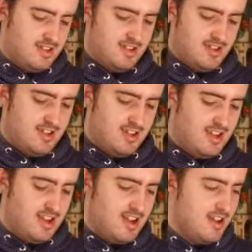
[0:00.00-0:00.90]

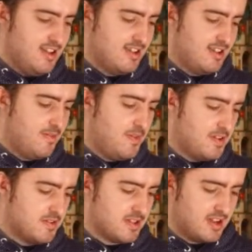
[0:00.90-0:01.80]
Yeah, it
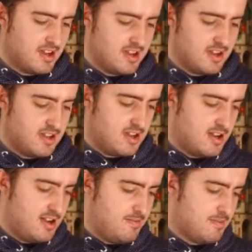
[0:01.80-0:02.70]
feels like it.
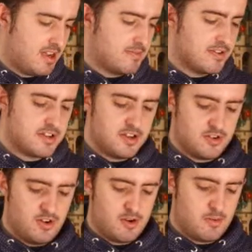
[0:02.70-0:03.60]
Like I'm just
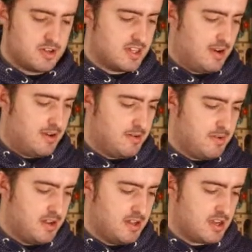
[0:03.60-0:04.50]
enjoying what's out at the
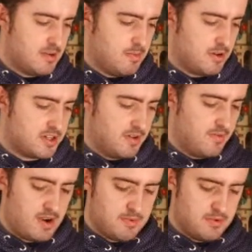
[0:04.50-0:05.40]
minute. Like I'm watching
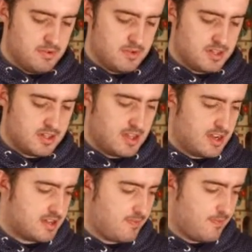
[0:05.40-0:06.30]
Rebels,
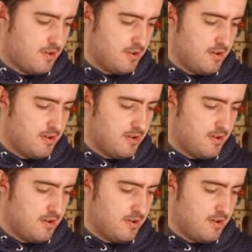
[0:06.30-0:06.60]
that's fun.